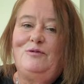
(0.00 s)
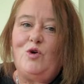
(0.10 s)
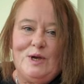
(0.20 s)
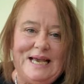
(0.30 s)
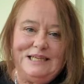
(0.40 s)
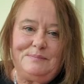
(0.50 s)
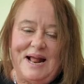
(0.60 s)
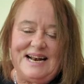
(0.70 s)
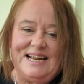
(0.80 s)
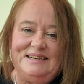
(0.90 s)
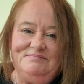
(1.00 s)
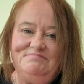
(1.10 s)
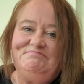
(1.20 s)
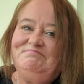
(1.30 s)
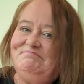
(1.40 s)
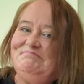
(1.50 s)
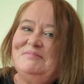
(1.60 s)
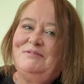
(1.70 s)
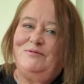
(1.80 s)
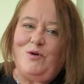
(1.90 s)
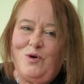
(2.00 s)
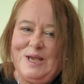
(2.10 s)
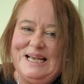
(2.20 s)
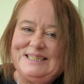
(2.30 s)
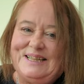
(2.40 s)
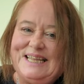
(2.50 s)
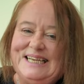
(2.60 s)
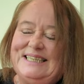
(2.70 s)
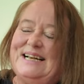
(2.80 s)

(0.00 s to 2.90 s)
Four years planning, four years of this,